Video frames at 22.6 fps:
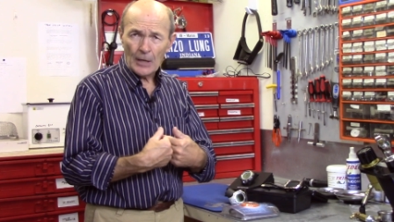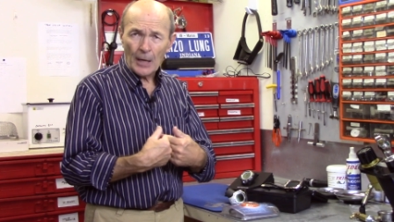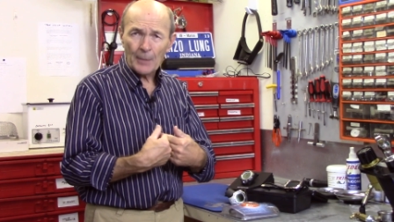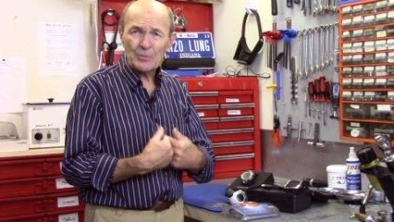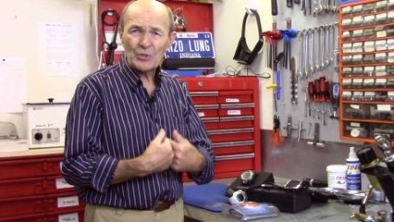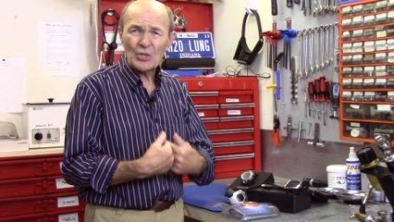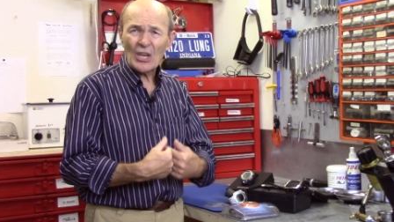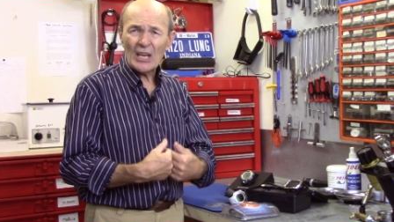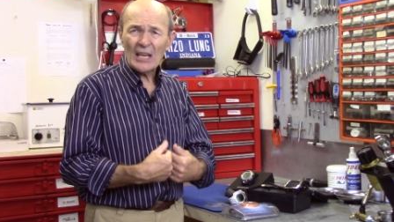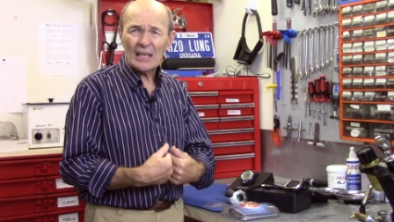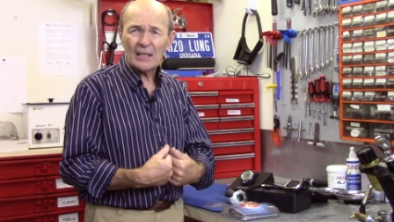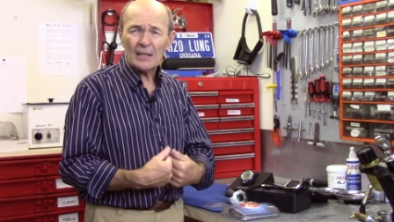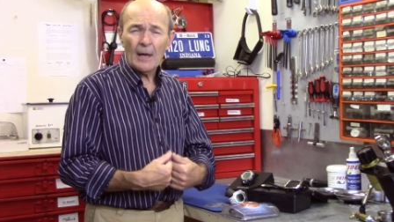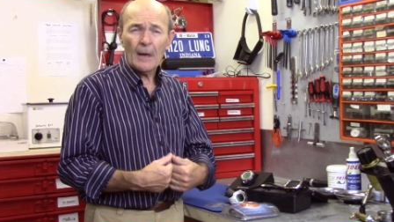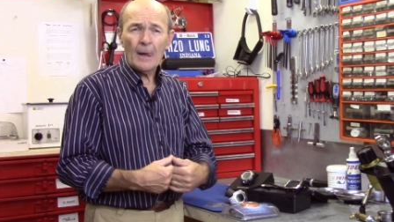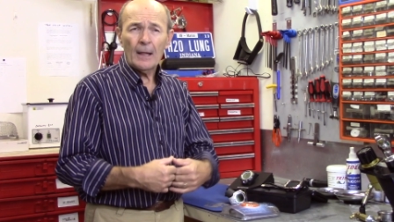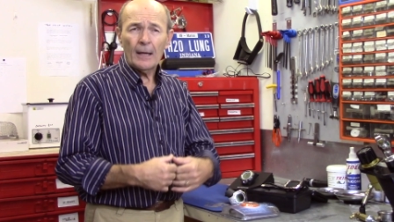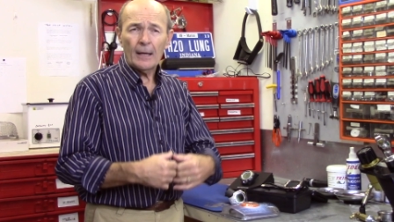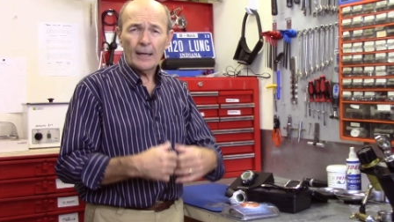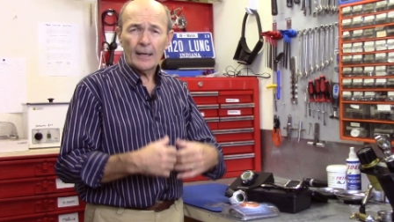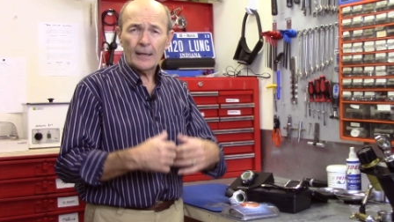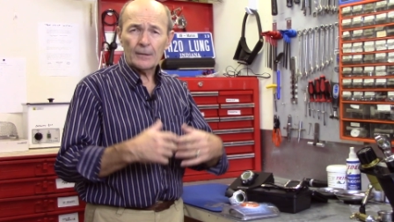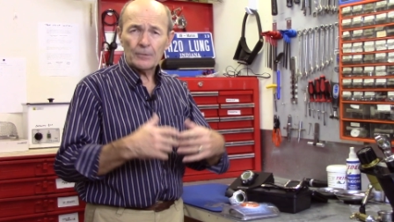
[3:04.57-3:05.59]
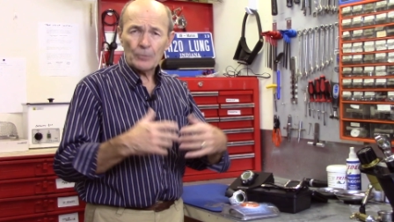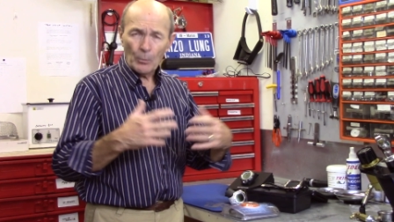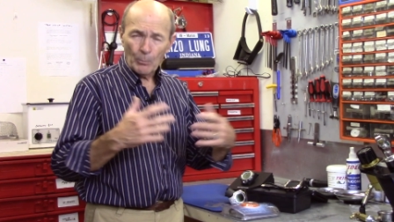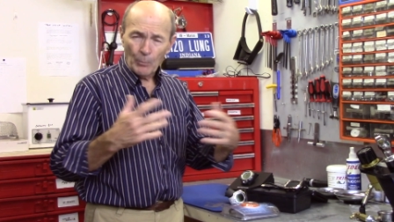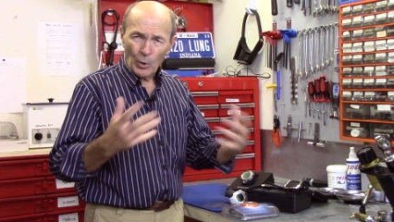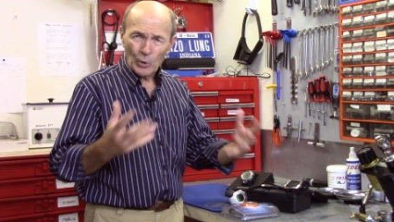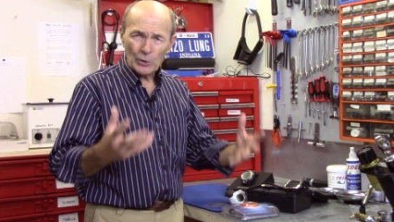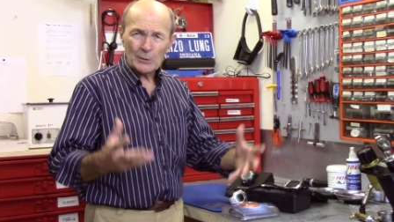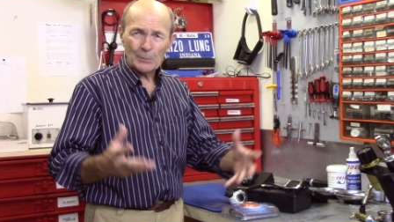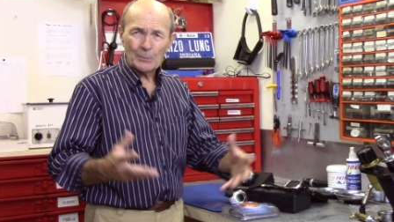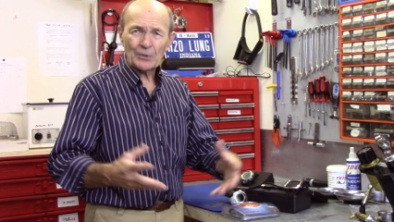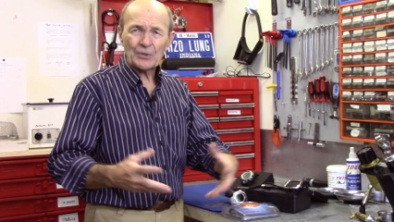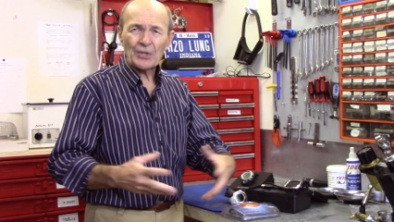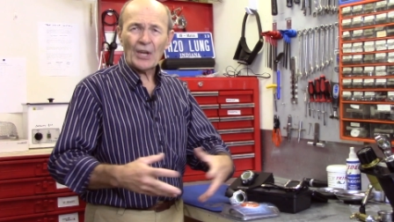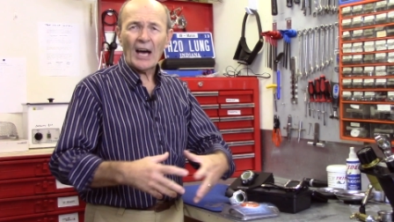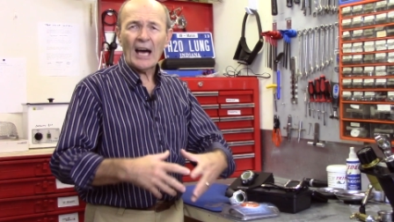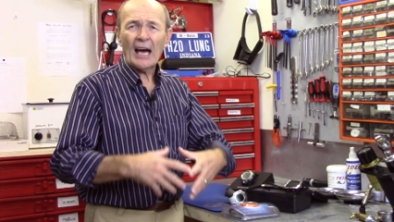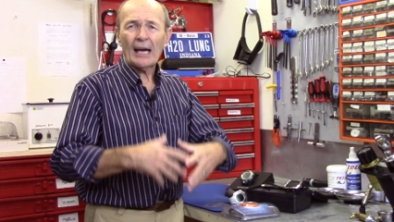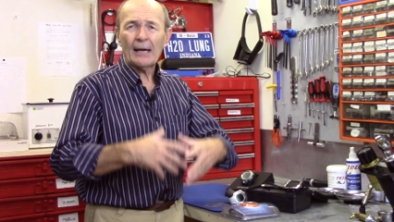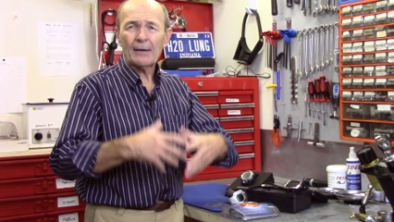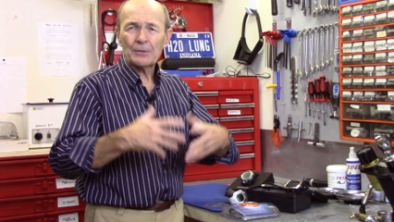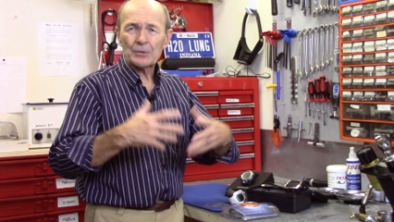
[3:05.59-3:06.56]
uptake and multiple
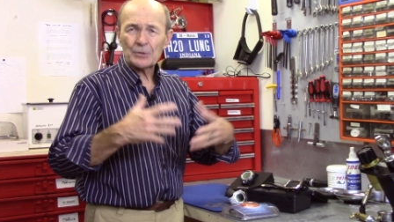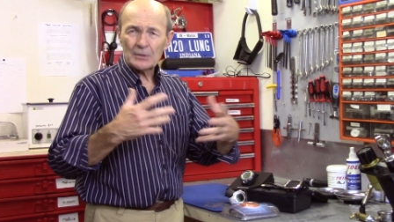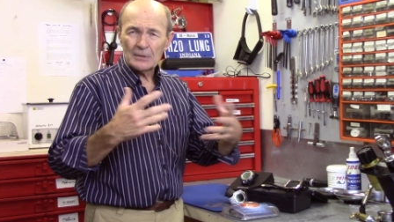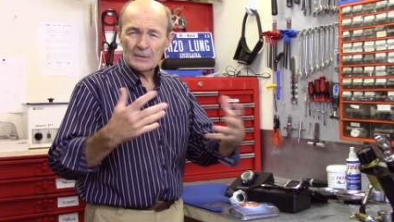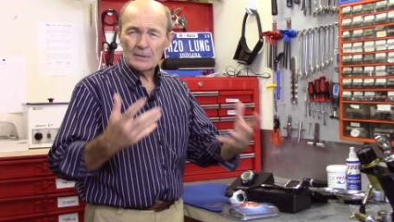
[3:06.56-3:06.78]
dives,